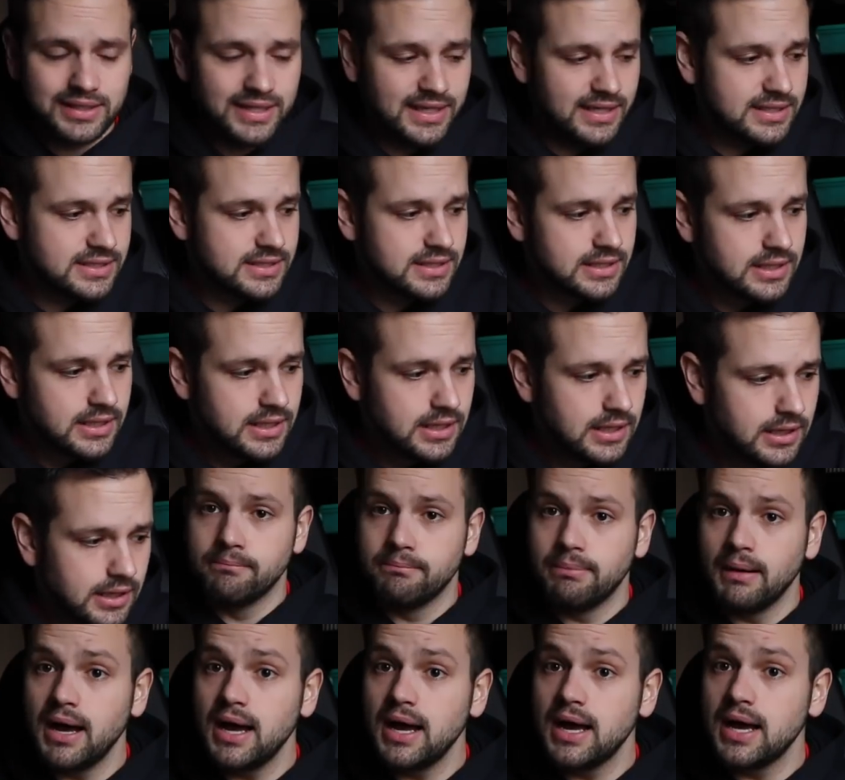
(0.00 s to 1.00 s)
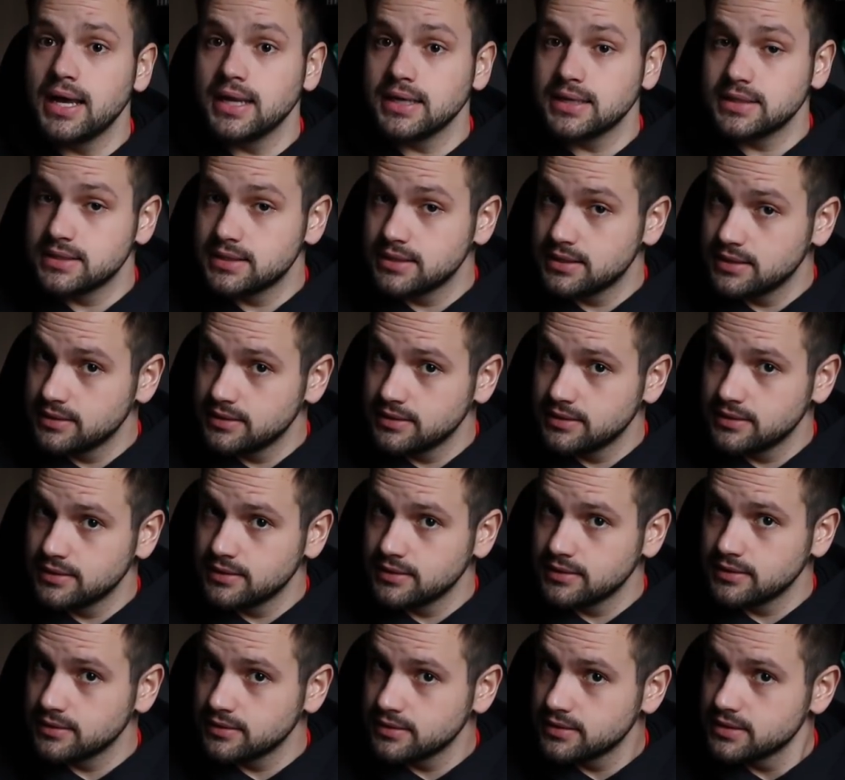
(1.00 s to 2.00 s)
Elite, but
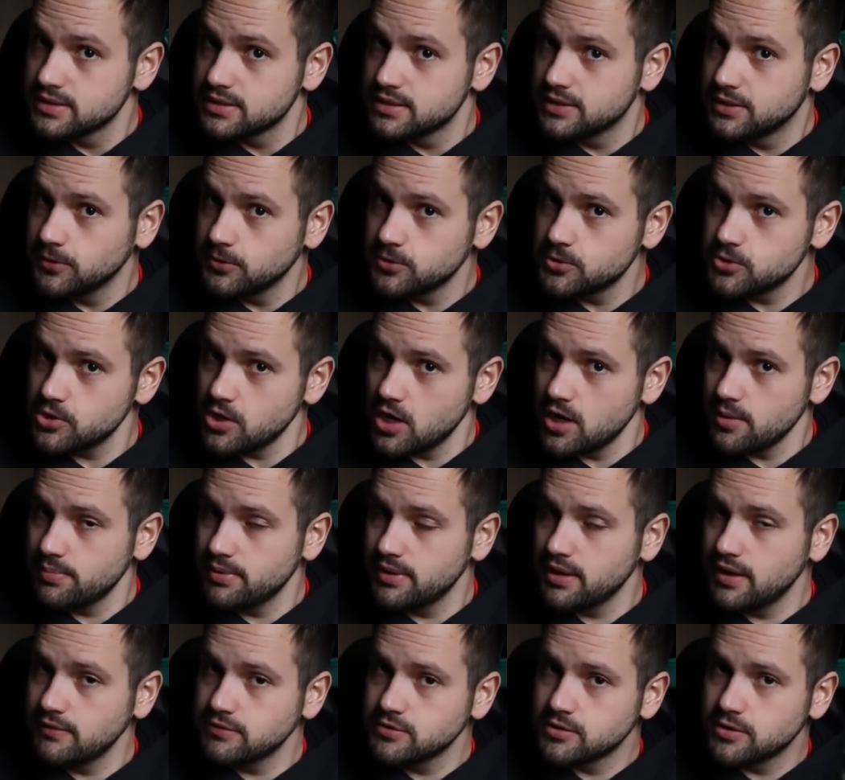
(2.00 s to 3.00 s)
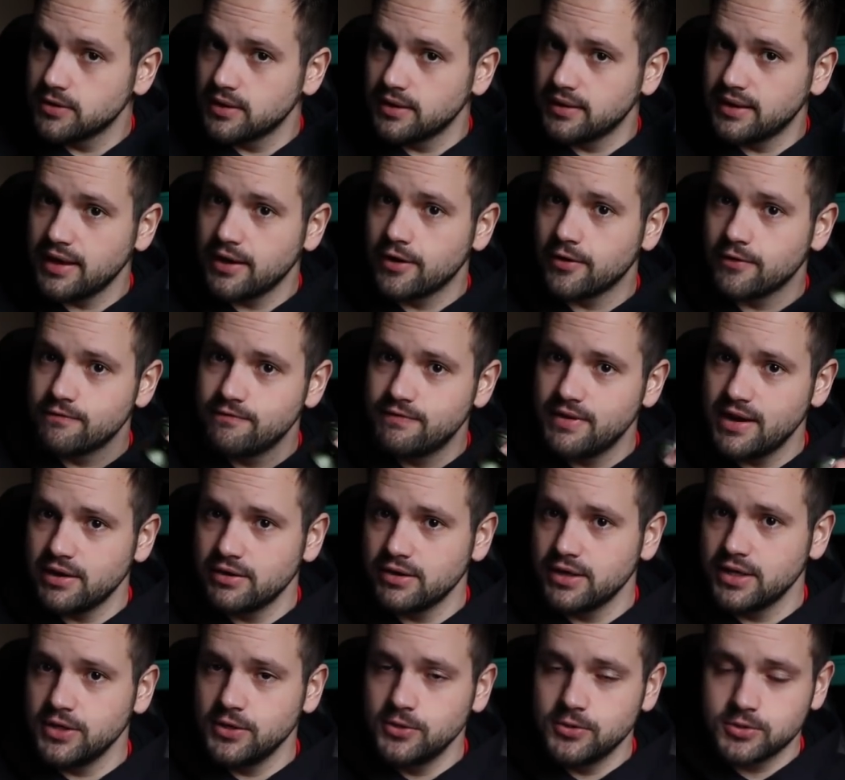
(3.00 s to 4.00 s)
still sharp enough so that they are
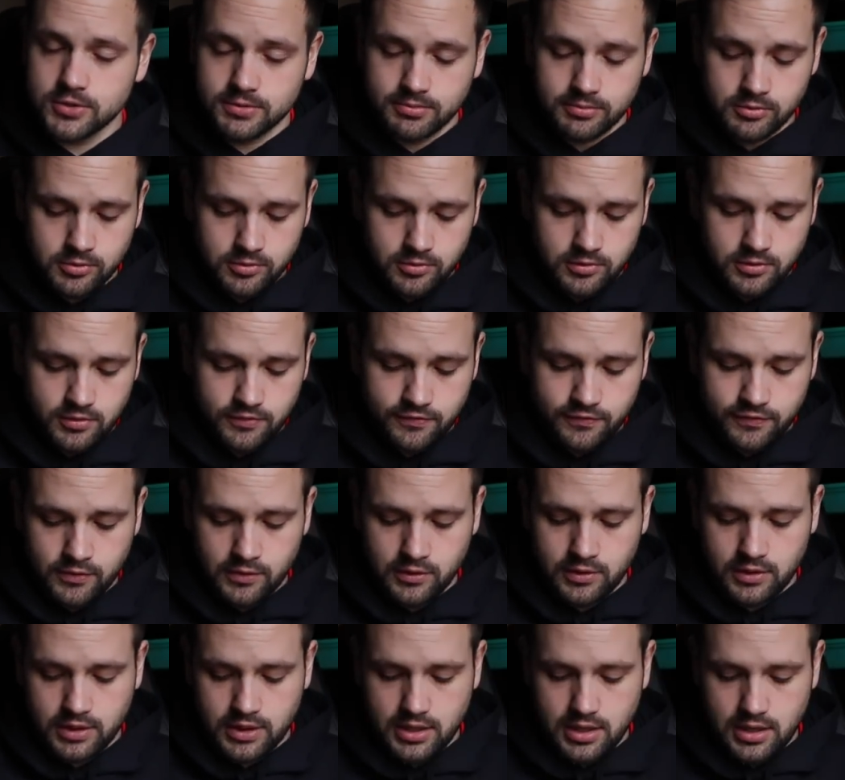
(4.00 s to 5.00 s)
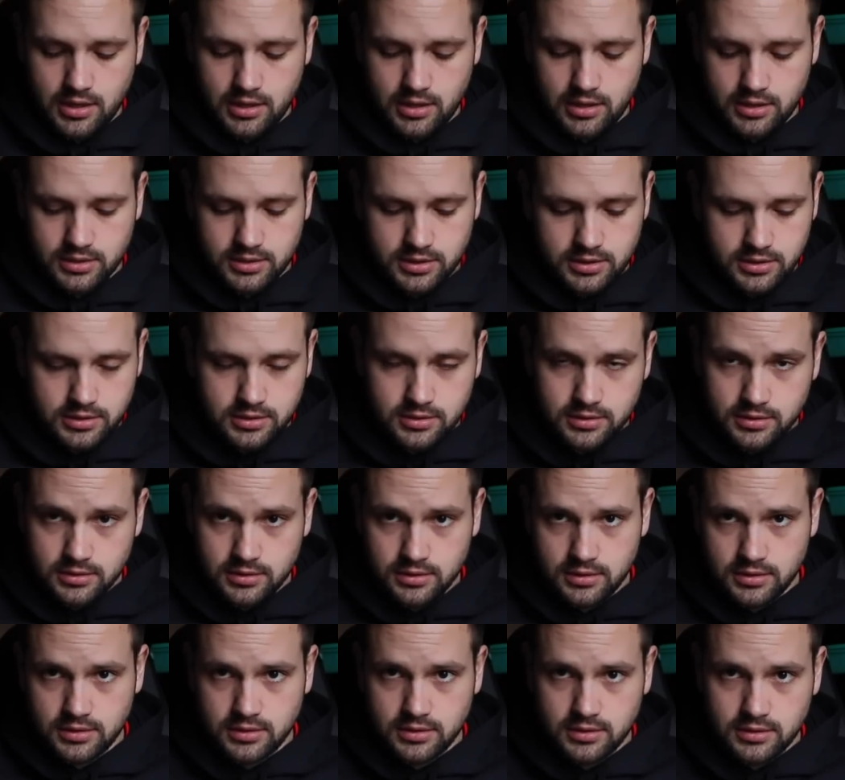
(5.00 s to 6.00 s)
very usable for uh,
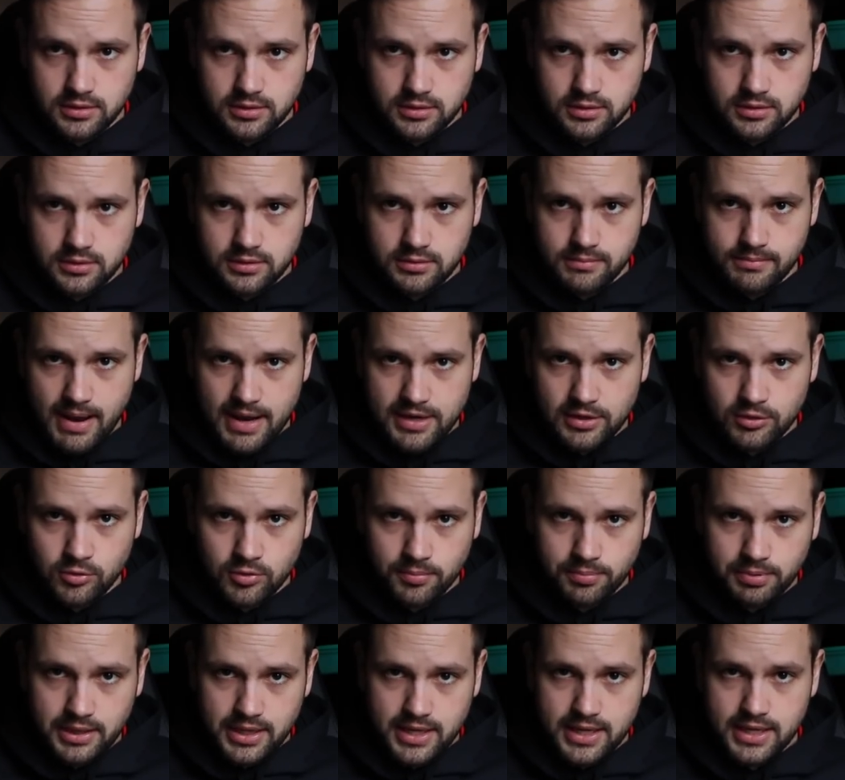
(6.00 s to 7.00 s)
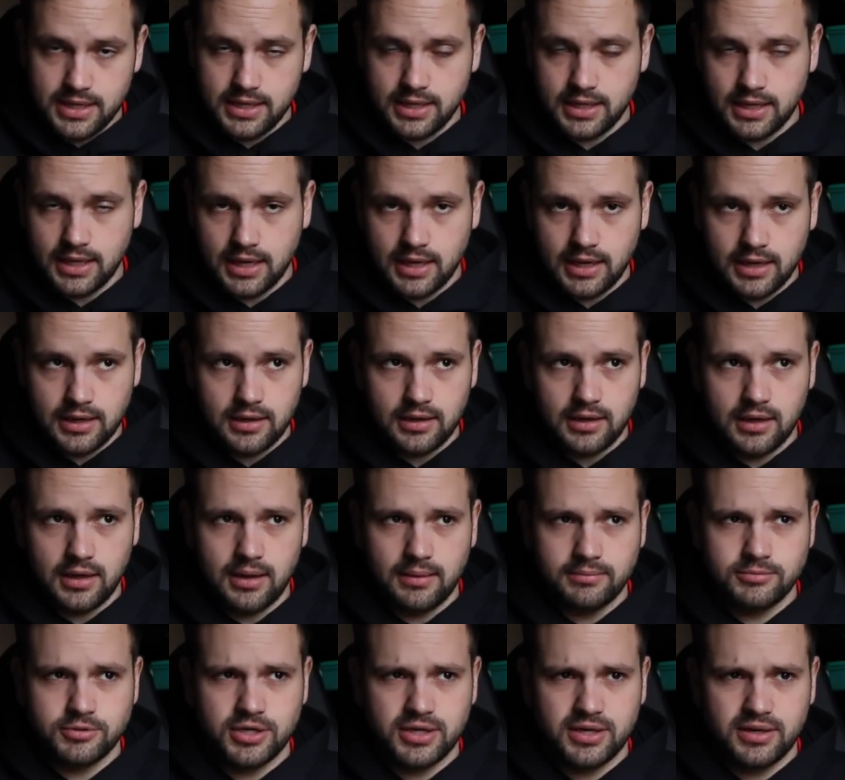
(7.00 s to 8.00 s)
Matador play. And uh,
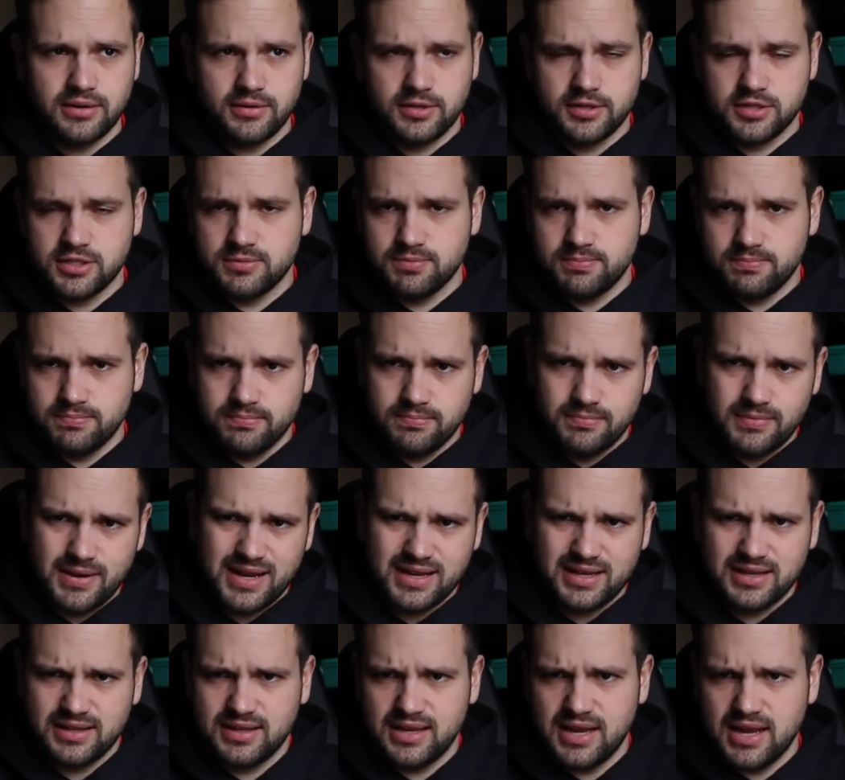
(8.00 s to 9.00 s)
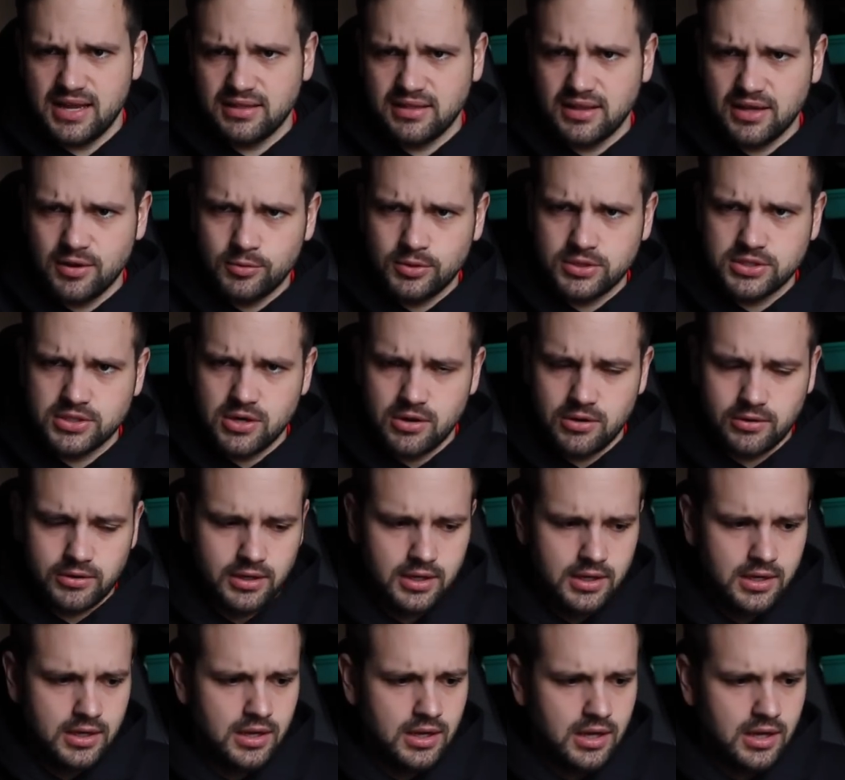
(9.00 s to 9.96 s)
I'm trying to, I can't think of what it's called.